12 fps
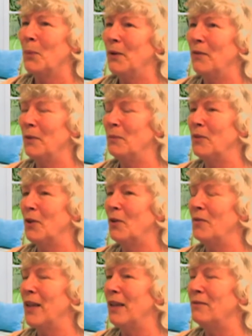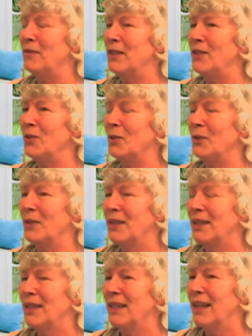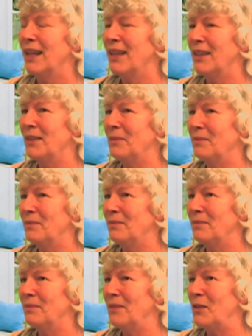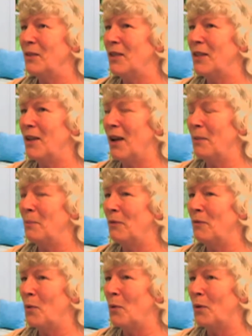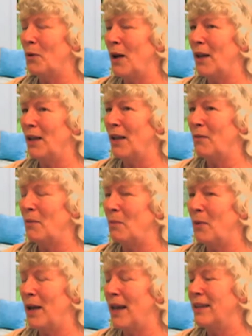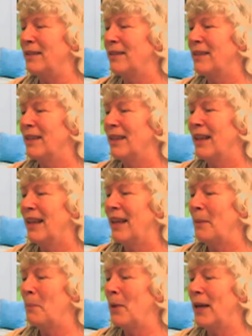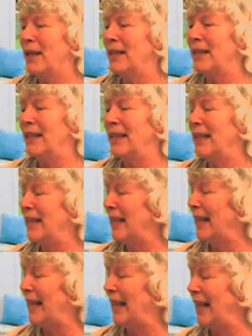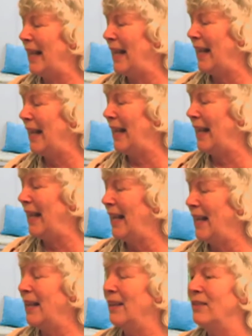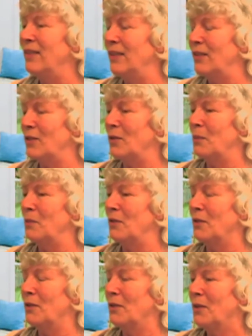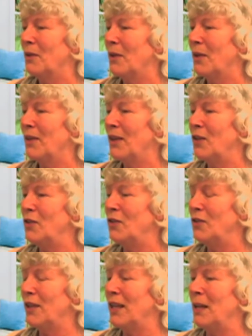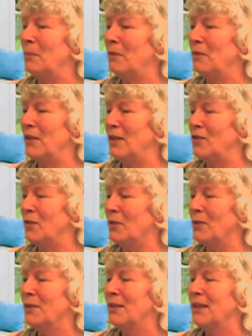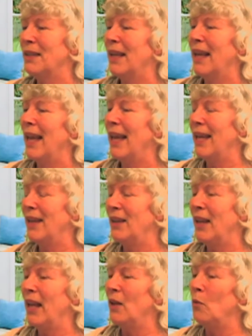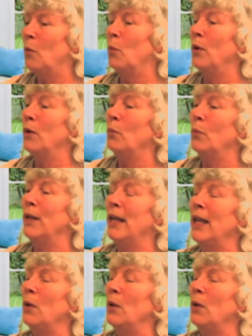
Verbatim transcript: observed that vigil the night before unleavened bread. But it is in Scripture that you should keep a vigil. And when he